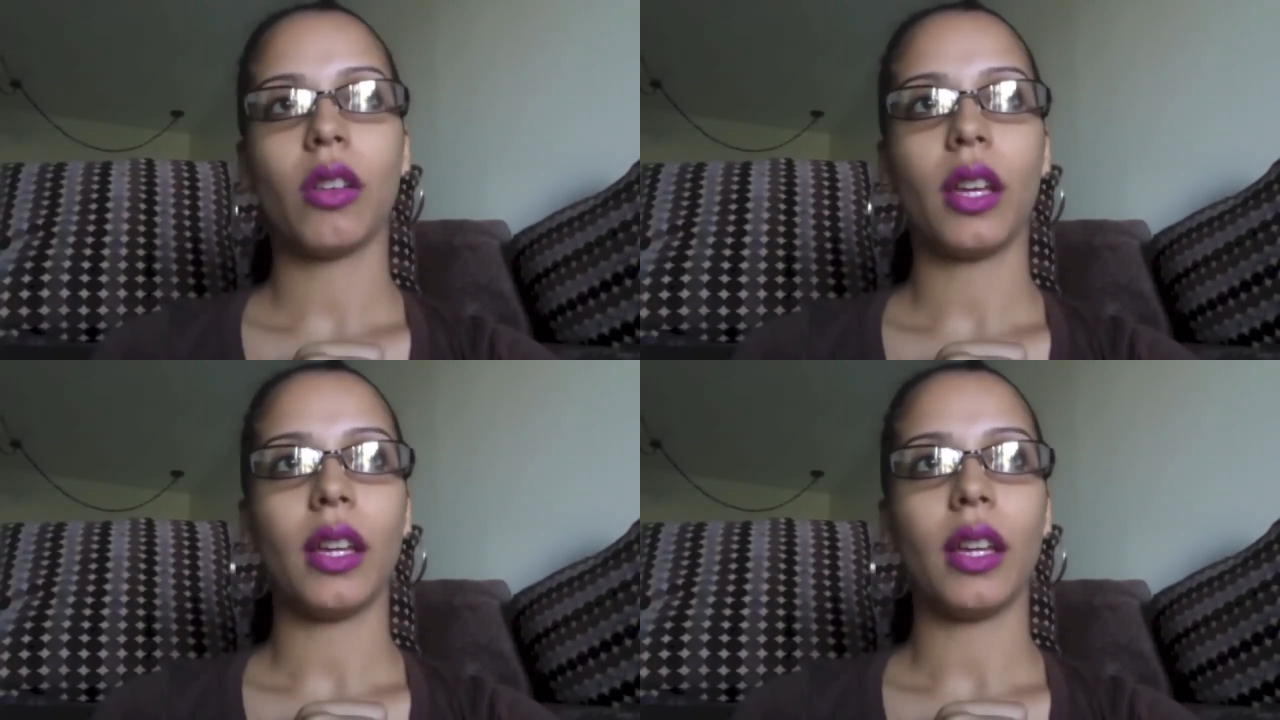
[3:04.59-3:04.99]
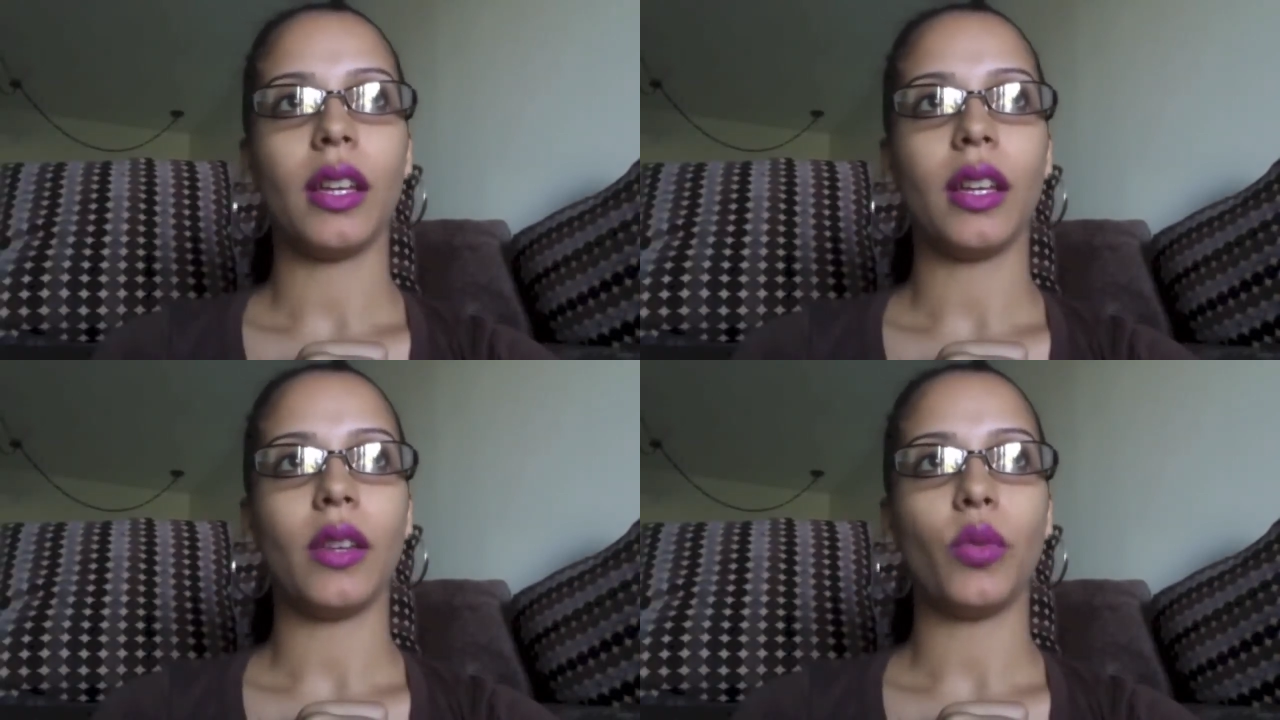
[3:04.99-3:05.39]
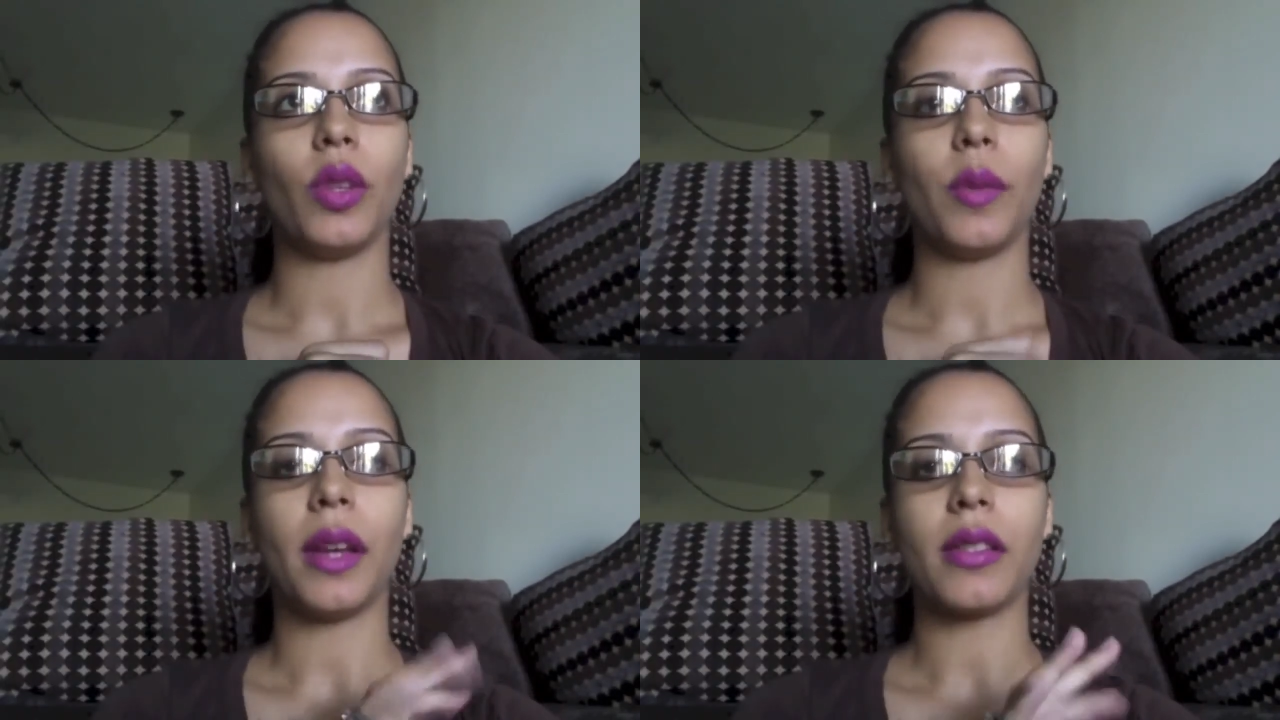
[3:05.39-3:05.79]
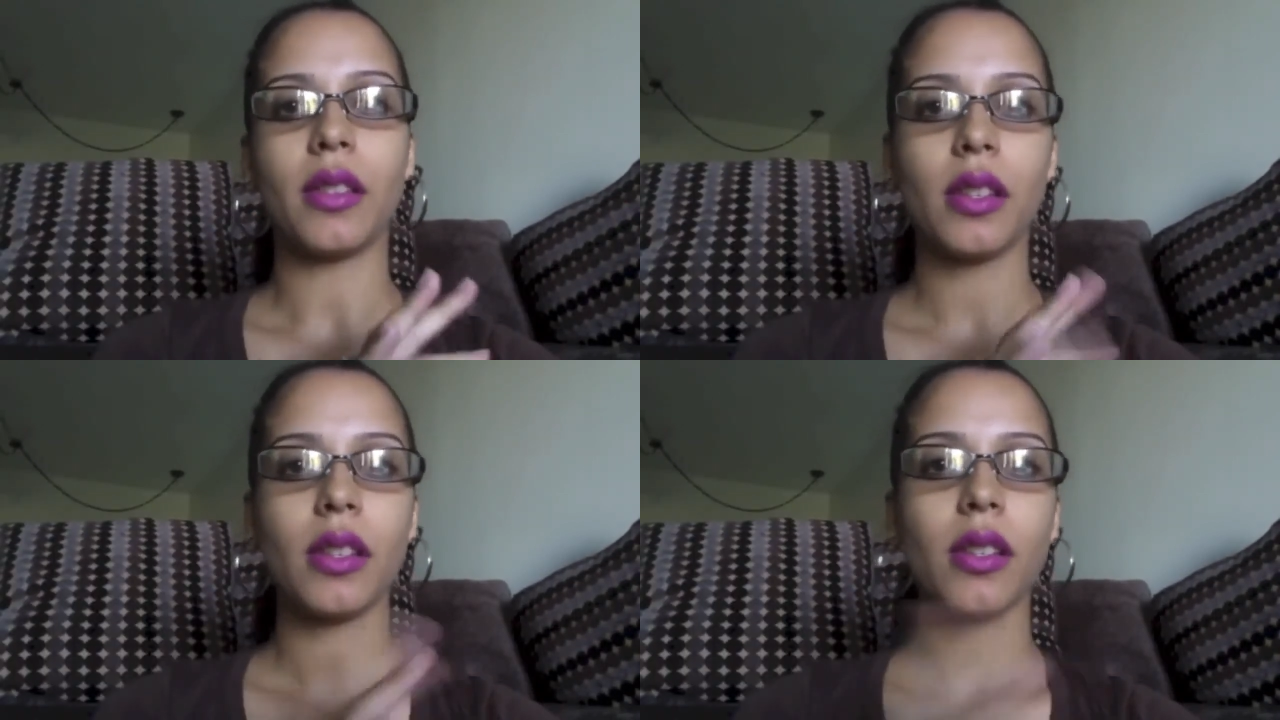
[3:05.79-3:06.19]
and then when the pasta
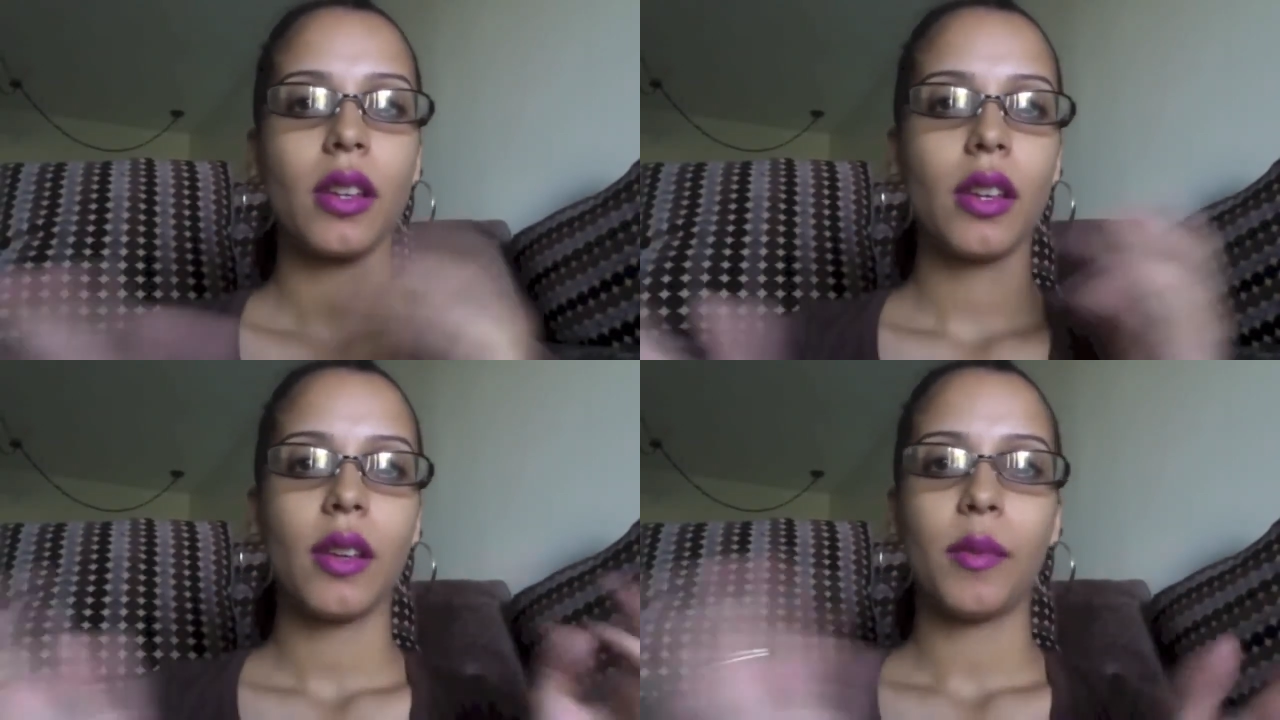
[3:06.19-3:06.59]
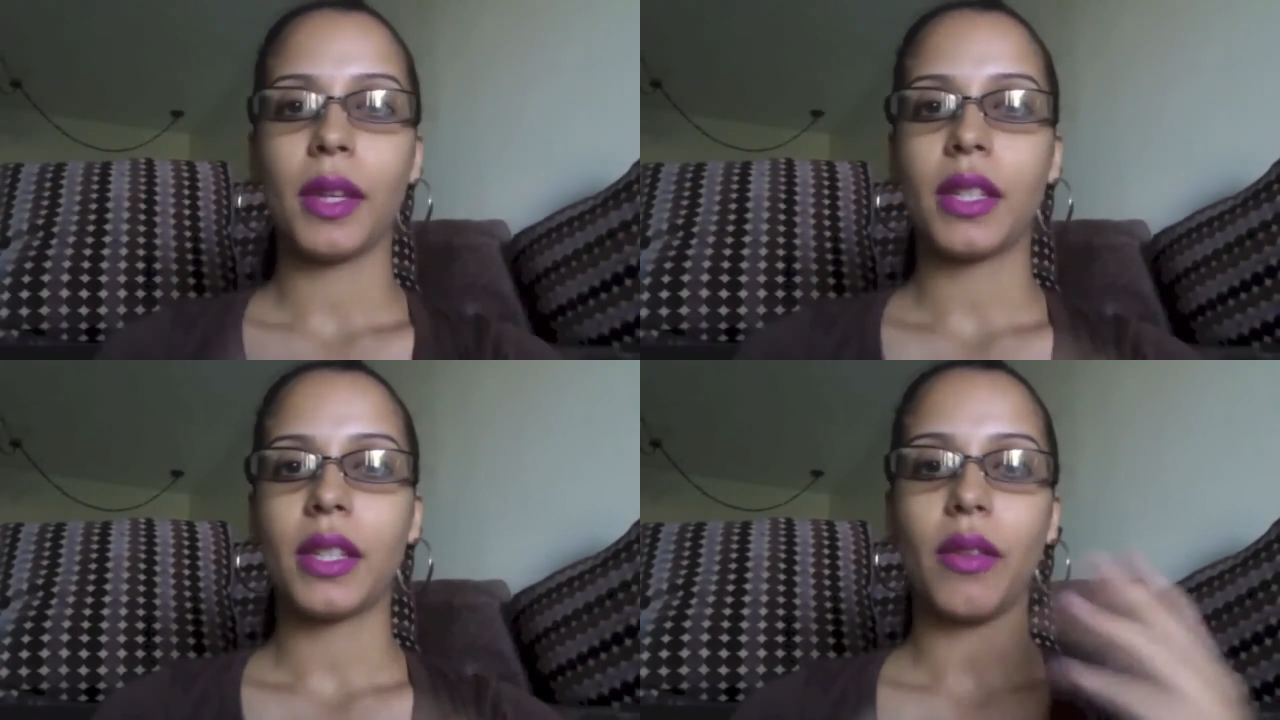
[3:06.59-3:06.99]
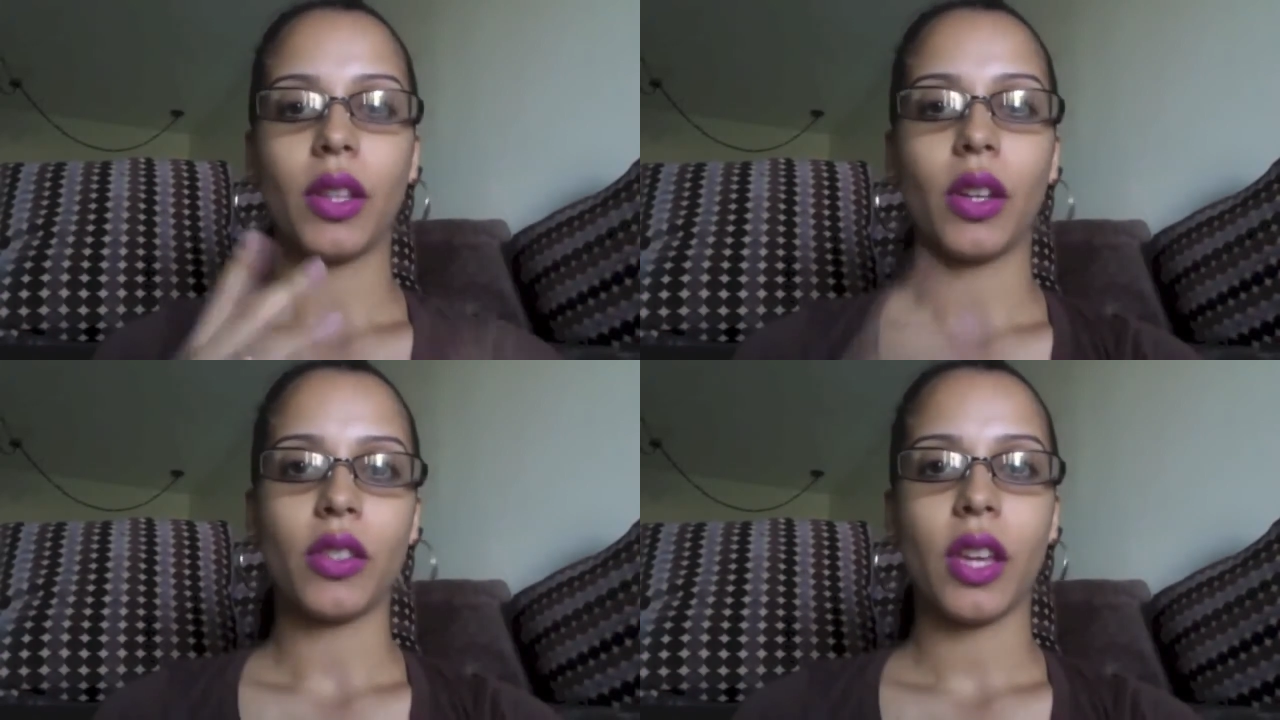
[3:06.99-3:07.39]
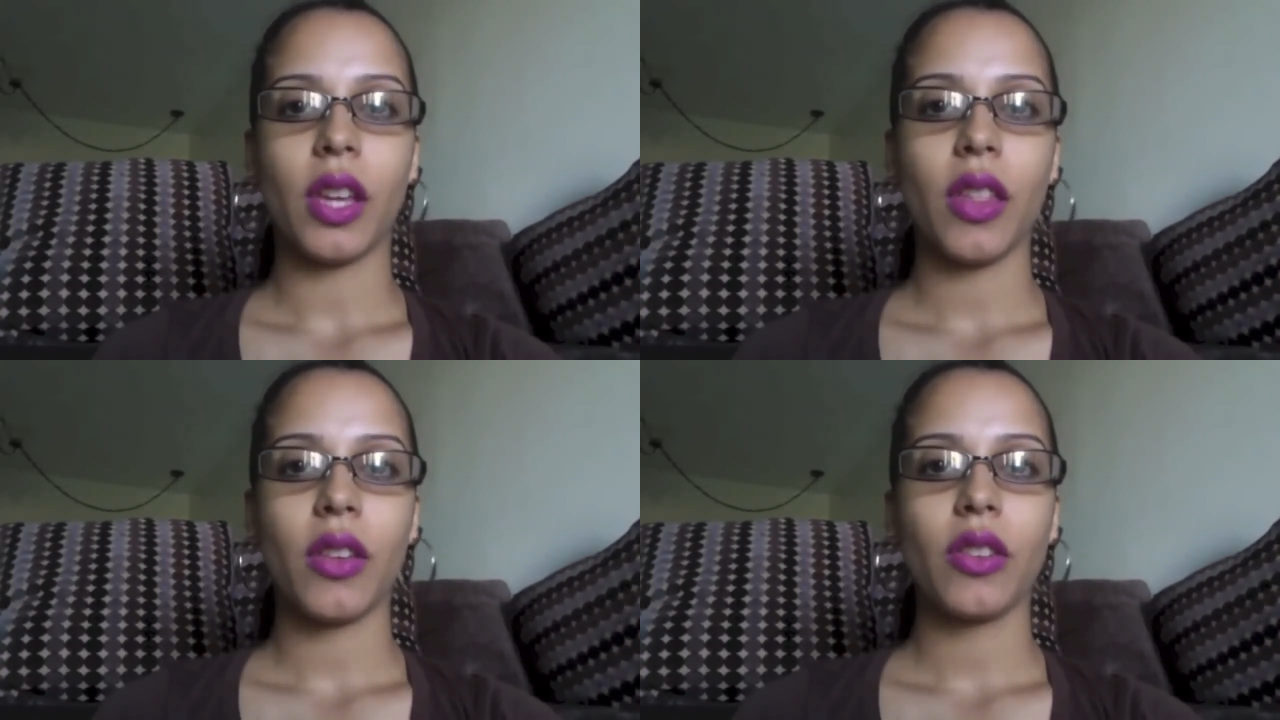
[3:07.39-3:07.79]
is done, mix everything all
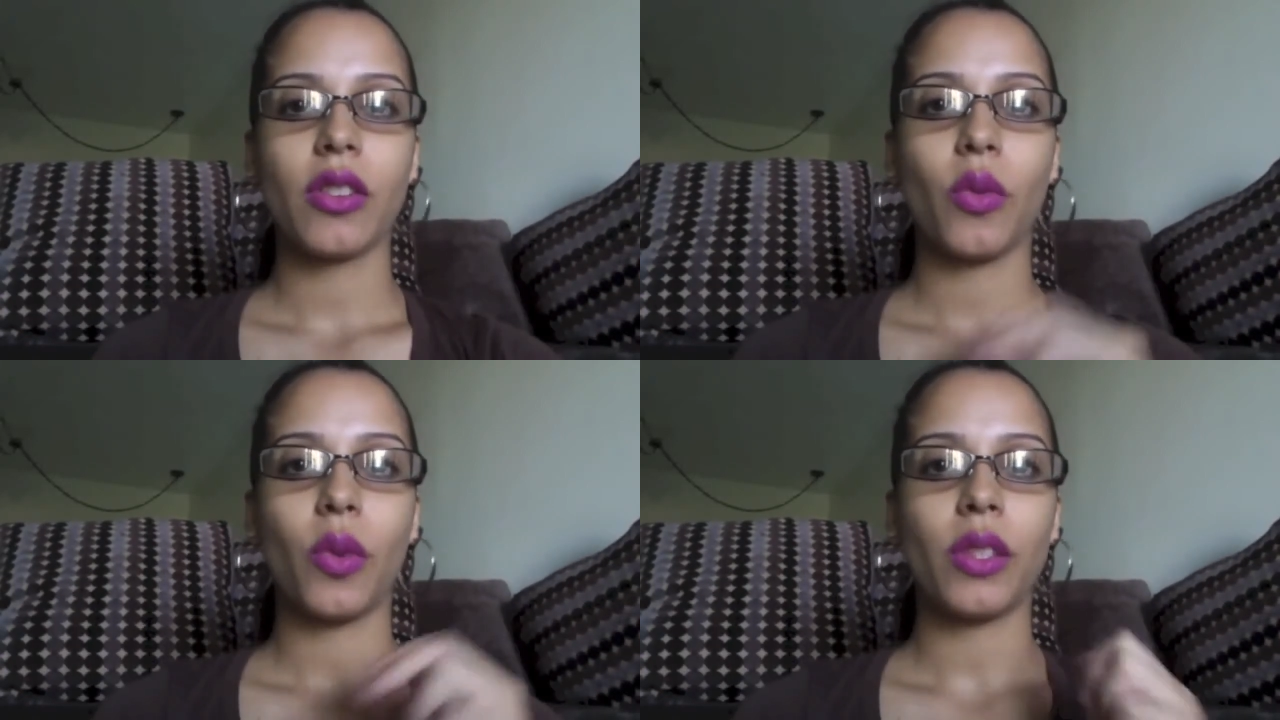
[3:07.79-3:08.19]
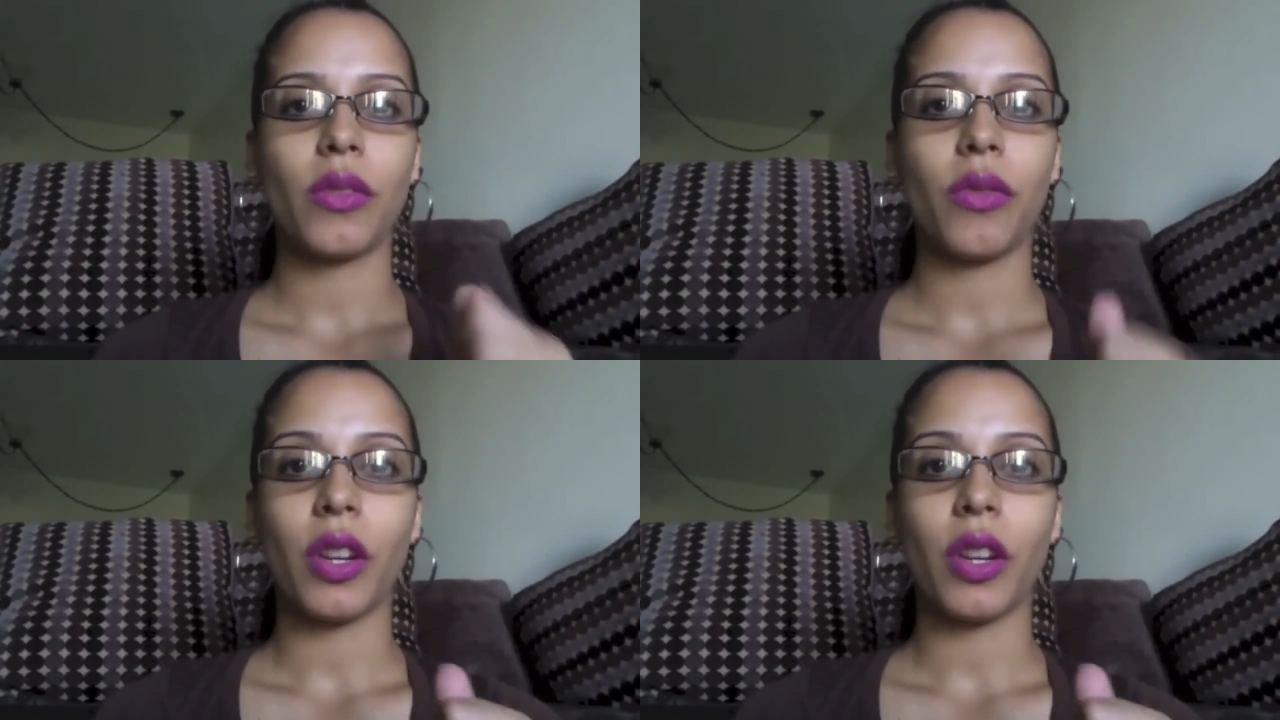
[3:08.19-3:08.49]
together, squeeze